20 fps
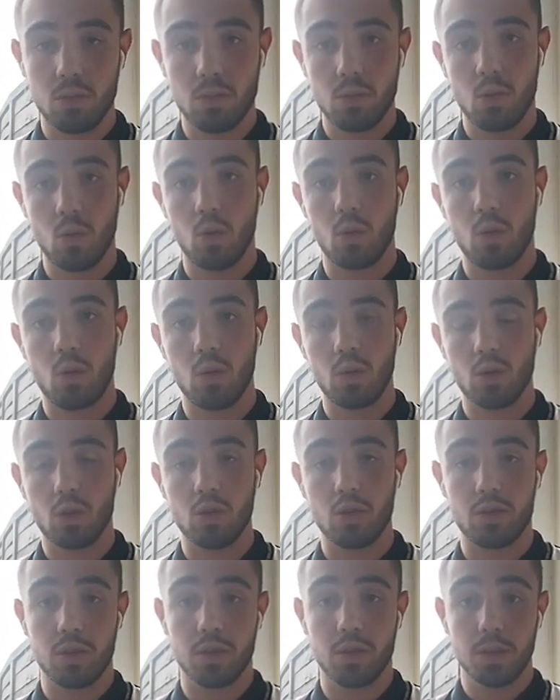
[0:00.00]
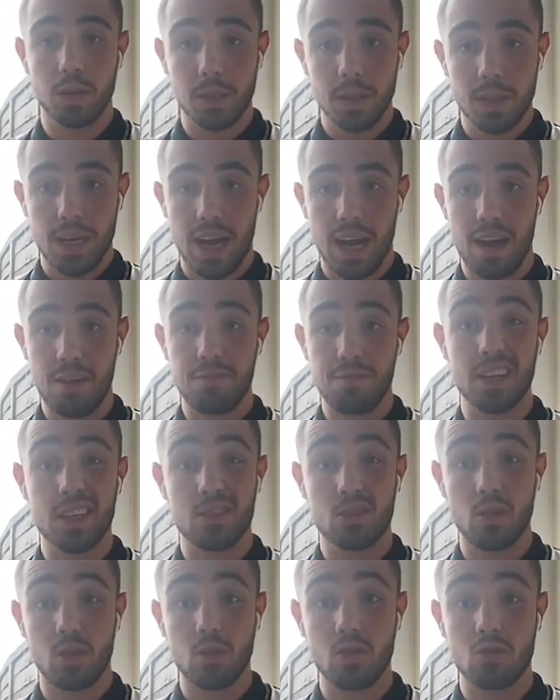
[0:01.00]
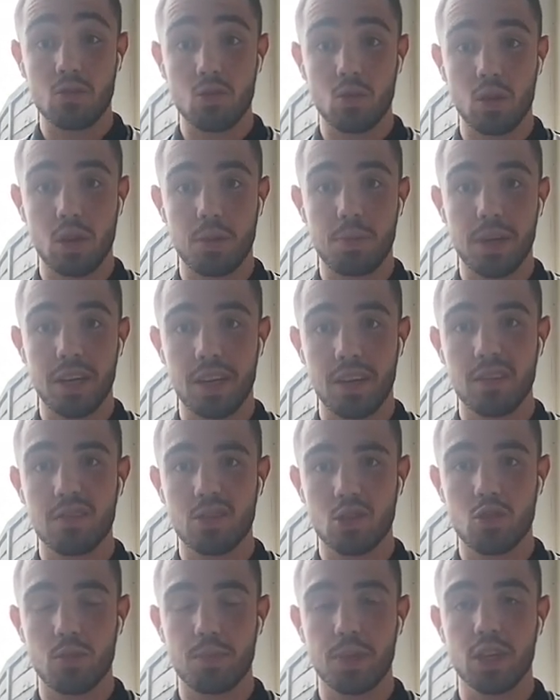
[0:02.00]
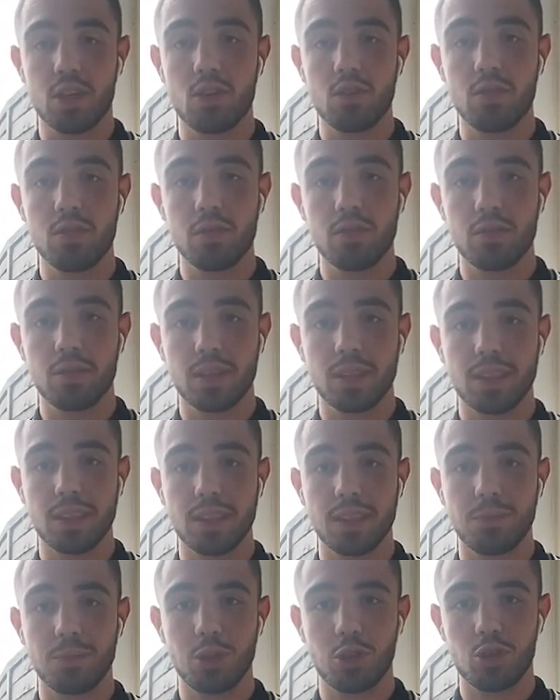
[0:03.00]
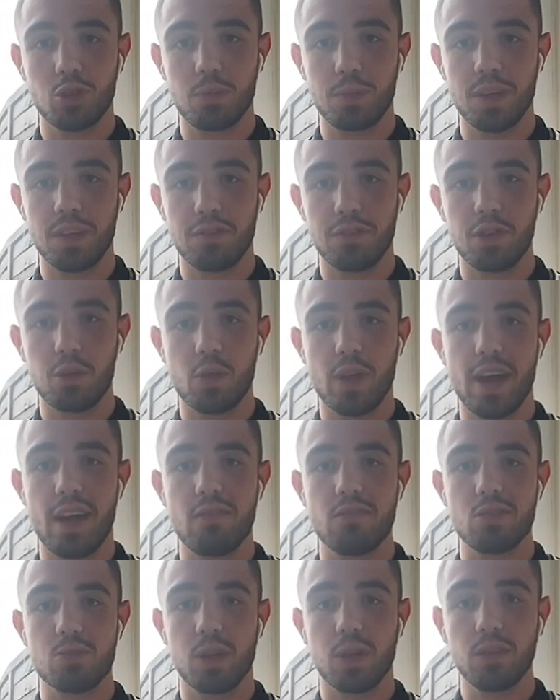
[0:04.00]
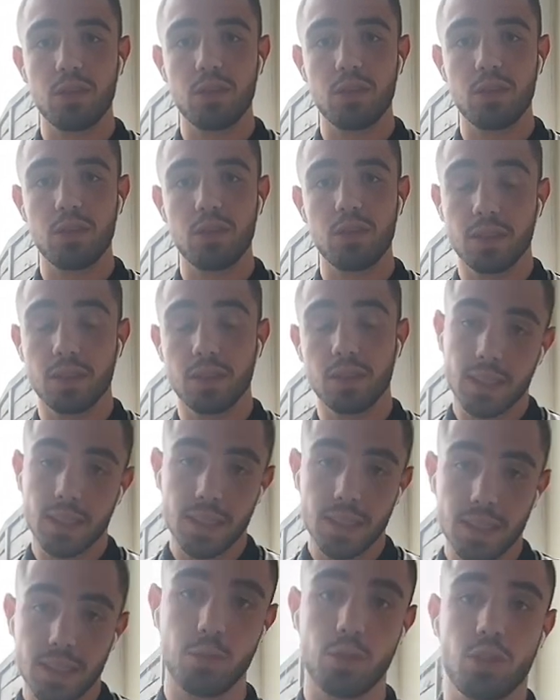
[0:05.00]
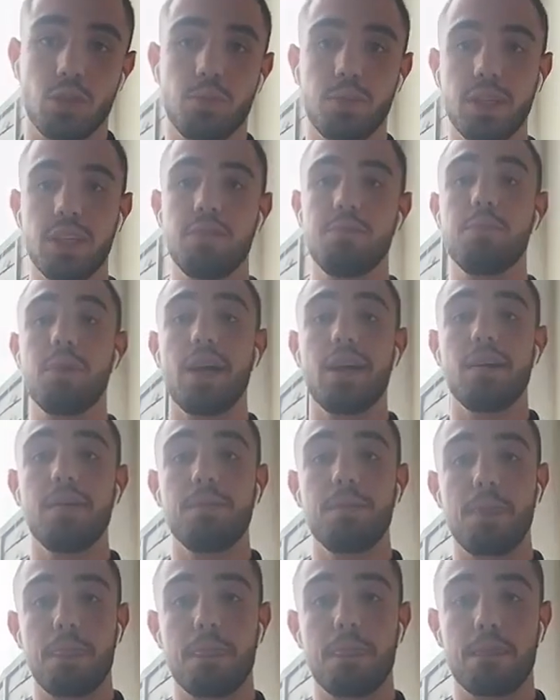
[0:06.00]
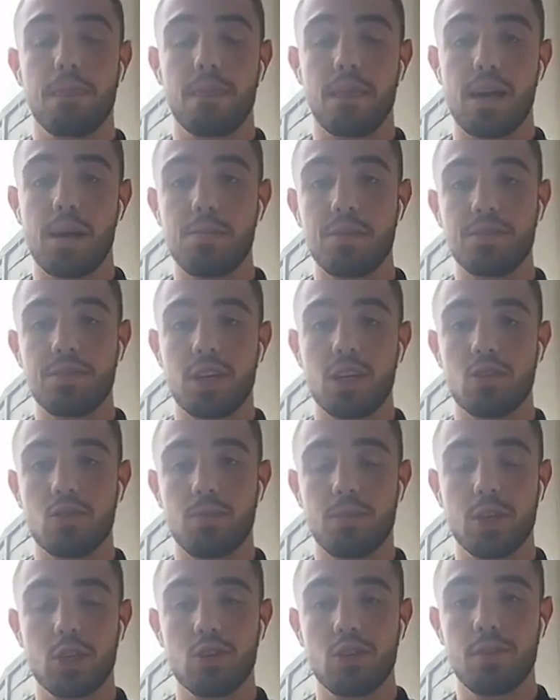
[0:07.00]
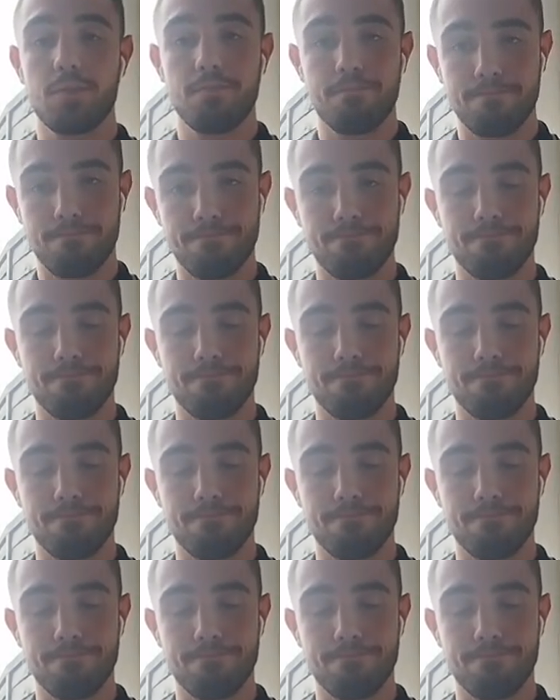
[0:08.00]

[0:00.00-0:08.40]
all good athletes on, so should be good. There should be a few there as well. It should be even better. The atmosphere should be good.